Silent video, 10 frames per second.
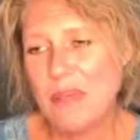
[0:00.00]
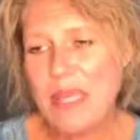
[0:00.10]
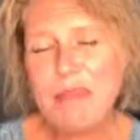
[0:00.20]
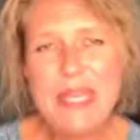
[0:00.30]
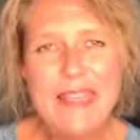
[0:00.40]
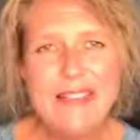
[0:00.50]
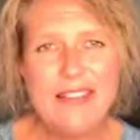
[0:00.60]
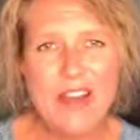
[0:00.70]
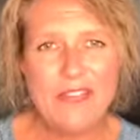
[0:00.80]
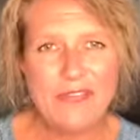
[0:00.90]
be
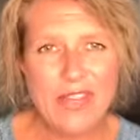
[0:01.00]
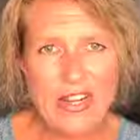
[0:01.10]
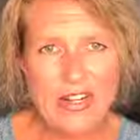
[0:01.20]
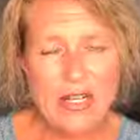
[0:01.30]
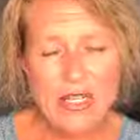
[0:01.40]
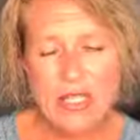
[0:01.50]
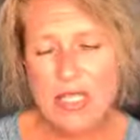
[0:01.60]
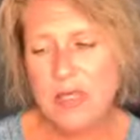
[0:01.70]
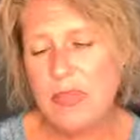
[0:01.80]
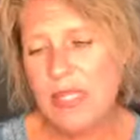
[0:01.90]
peace, not fear.
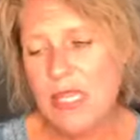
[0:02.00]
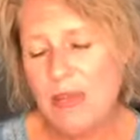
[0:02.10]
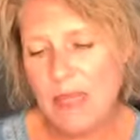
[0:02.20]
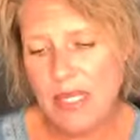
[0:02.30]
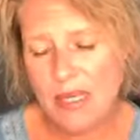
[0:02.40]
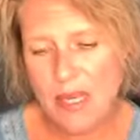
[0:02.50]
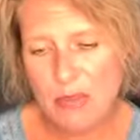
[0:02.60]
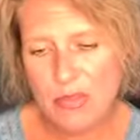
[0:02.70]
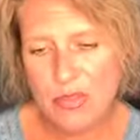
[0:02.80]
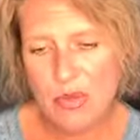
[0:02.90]
That's been coming
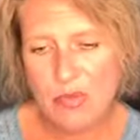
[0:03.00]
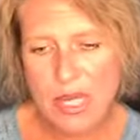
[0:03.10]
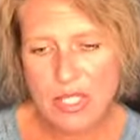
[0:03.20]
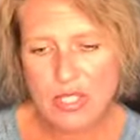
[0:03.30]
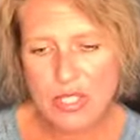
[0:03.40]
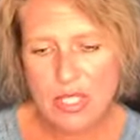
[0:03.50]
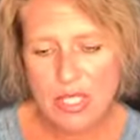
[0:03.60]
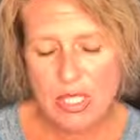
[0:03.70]
up so much.